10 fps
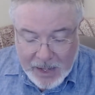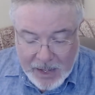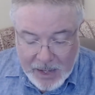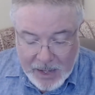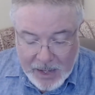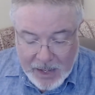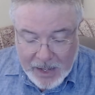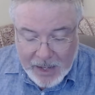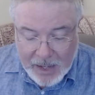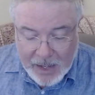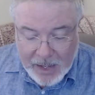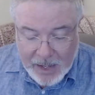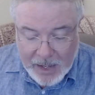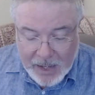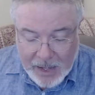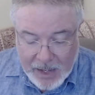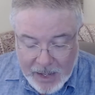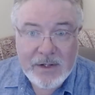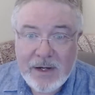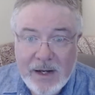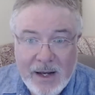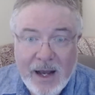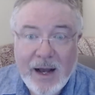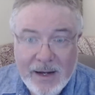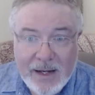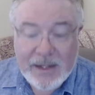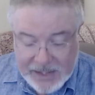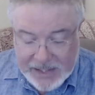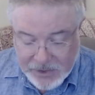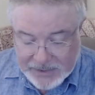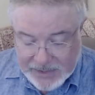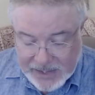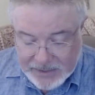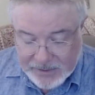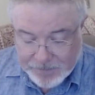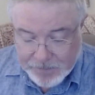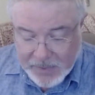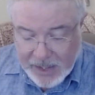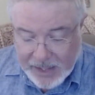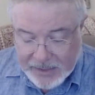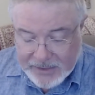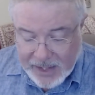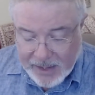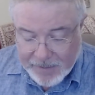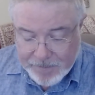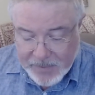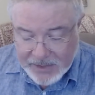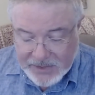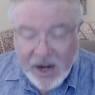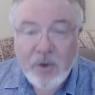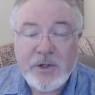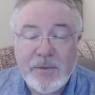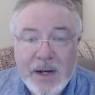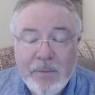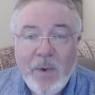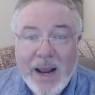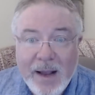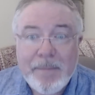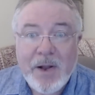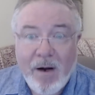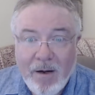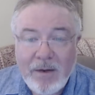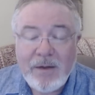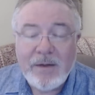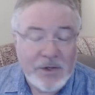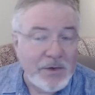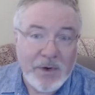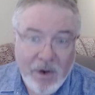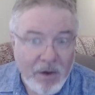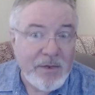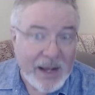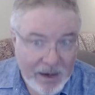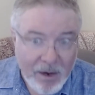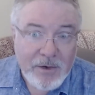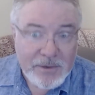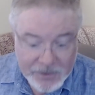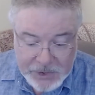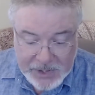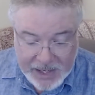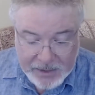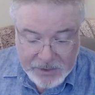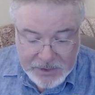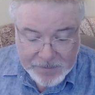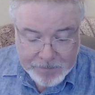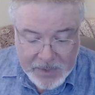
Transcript: Suffering is our greatest teacher, and it teaches us. It's an ultimate wake up call that calls for change.